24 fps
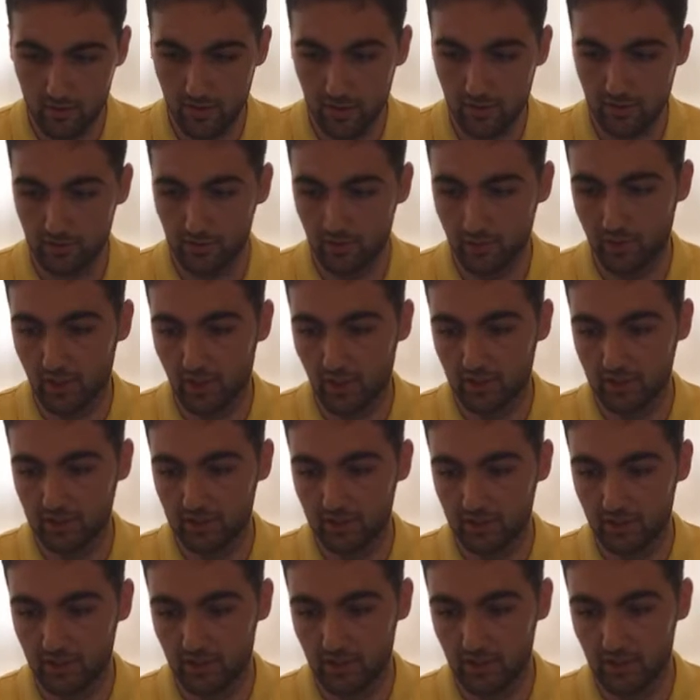as you can
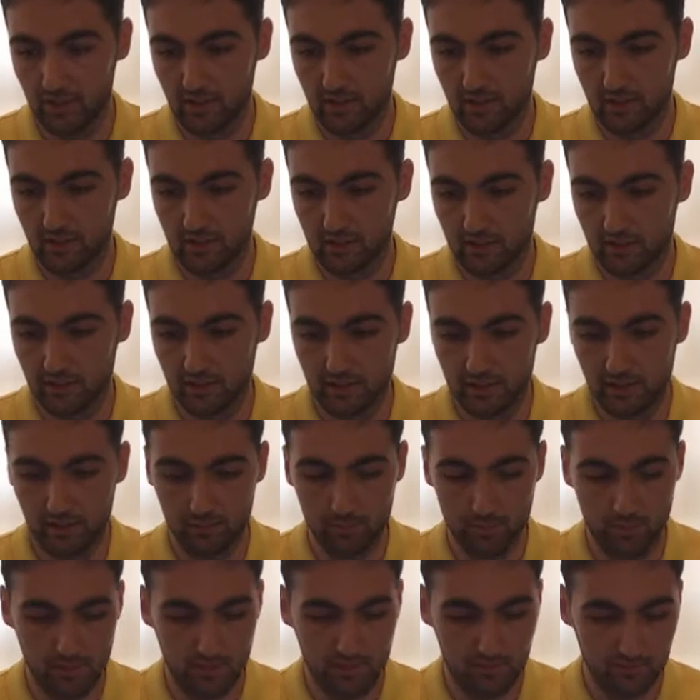see, the
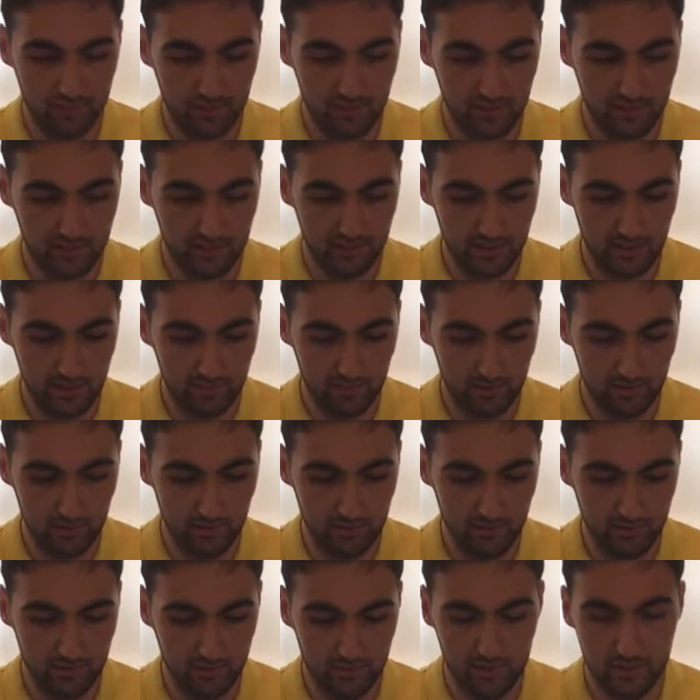system becomes unstable,
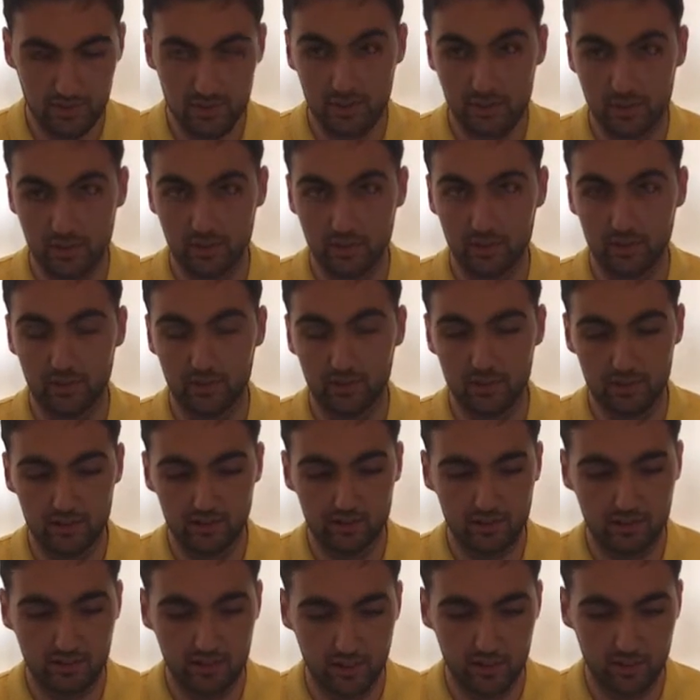which is not a
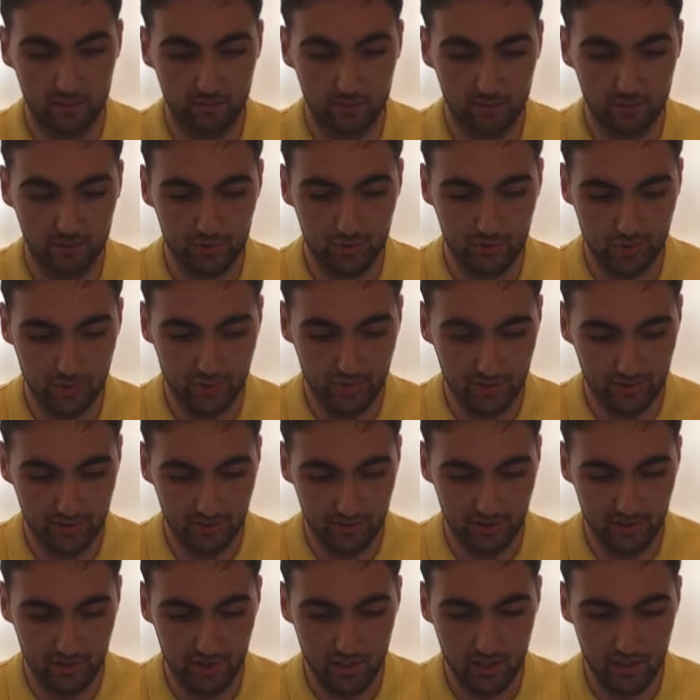desirable
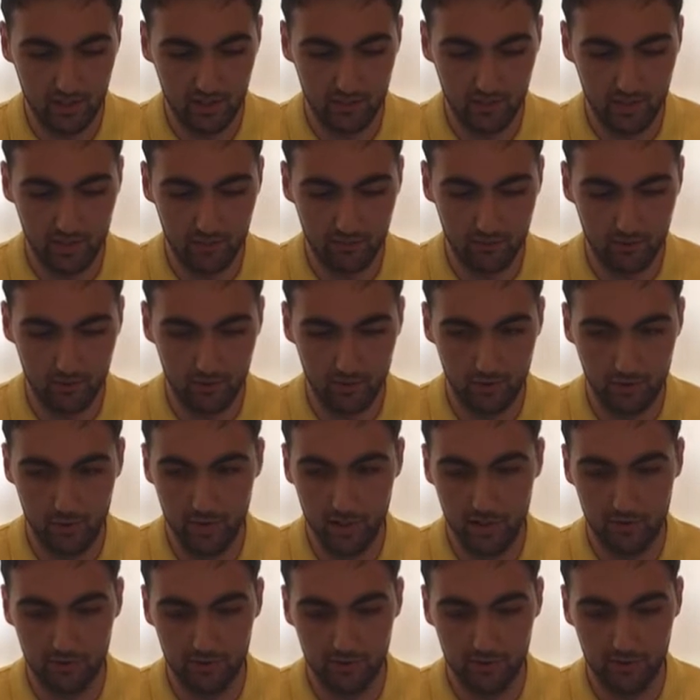situation. Therefore,
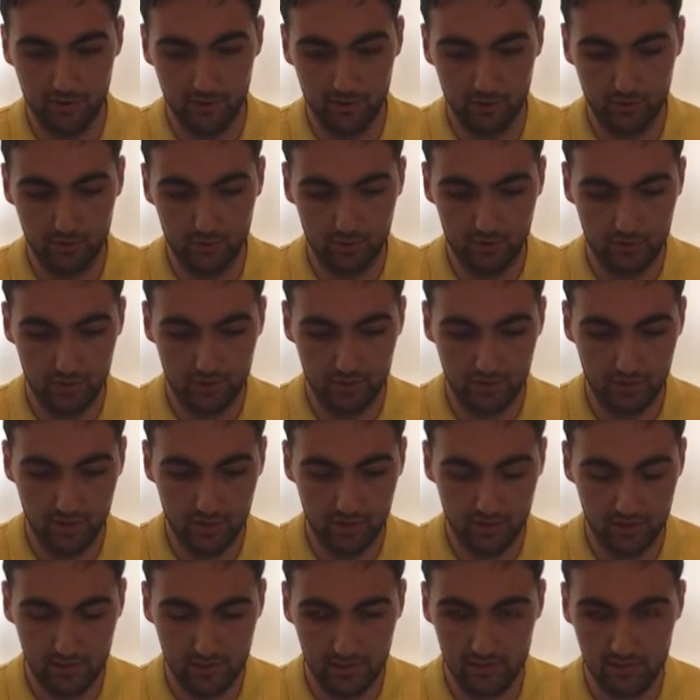we need to
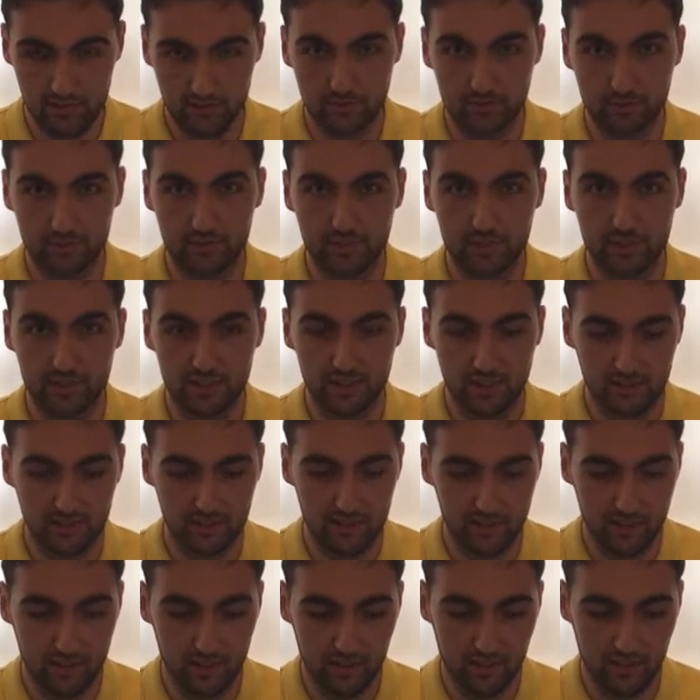set
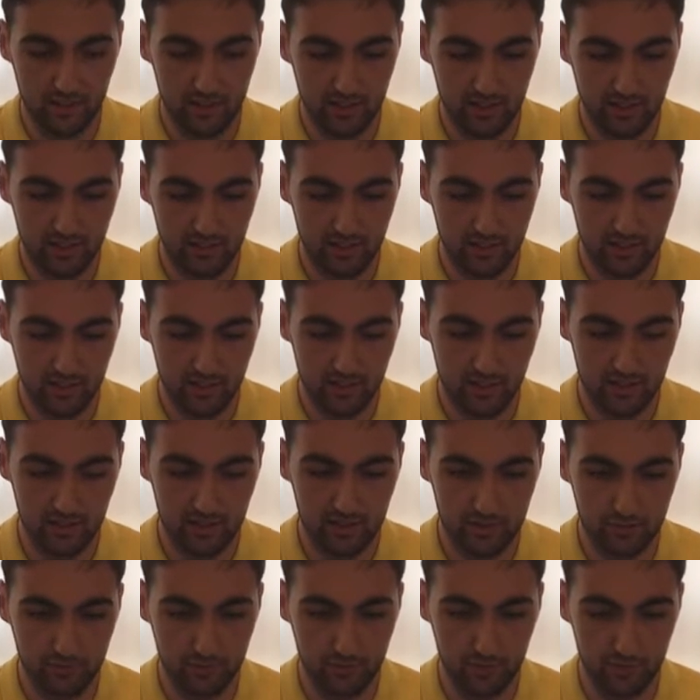KD
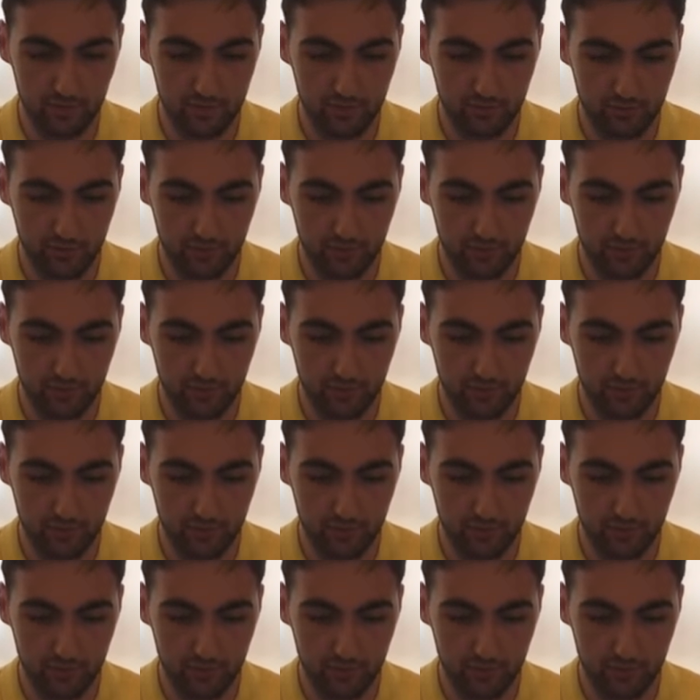as smaller